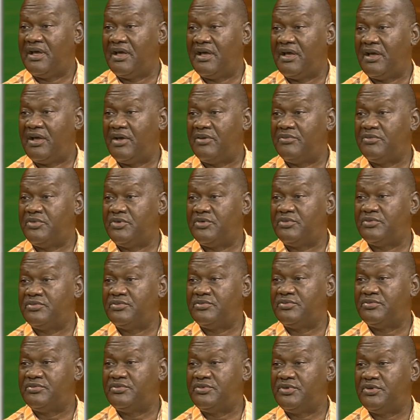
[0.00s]
um,
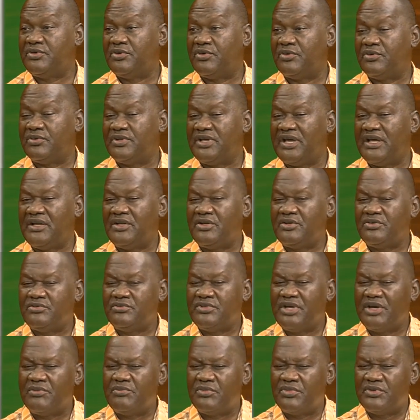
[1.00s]
you, you know, they
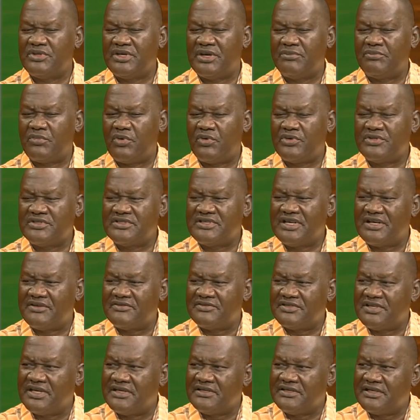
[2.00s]
look, they're, they're more
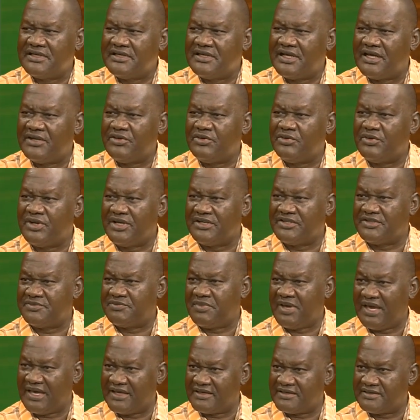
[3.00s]
self-centered than you would
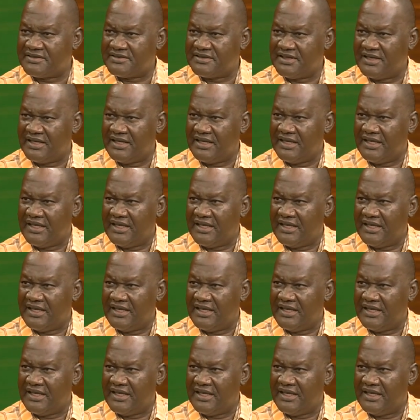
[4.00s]
expect.